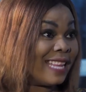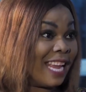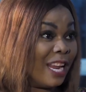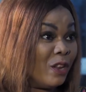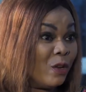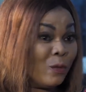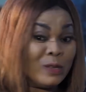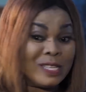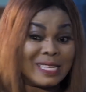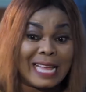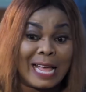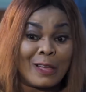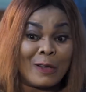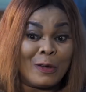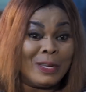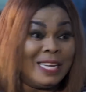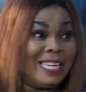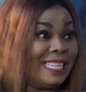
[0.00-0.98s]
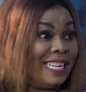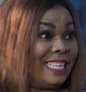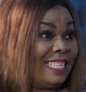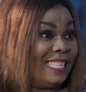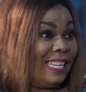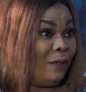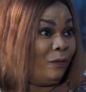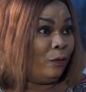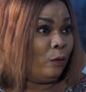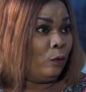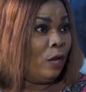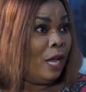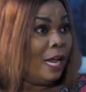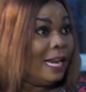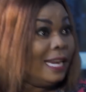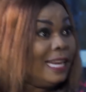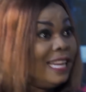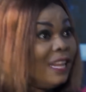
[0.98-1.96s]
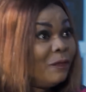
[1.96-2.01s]
Then you will start calling the devil.
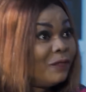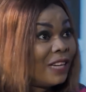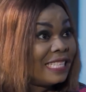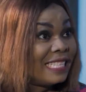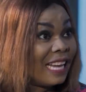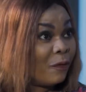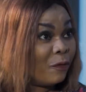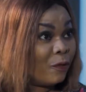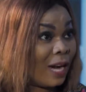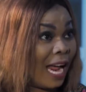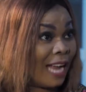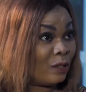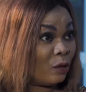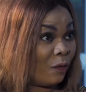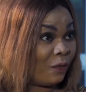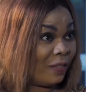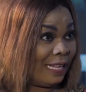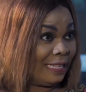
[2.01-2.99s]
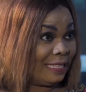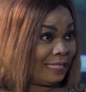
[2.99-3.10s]
Leave the devil out of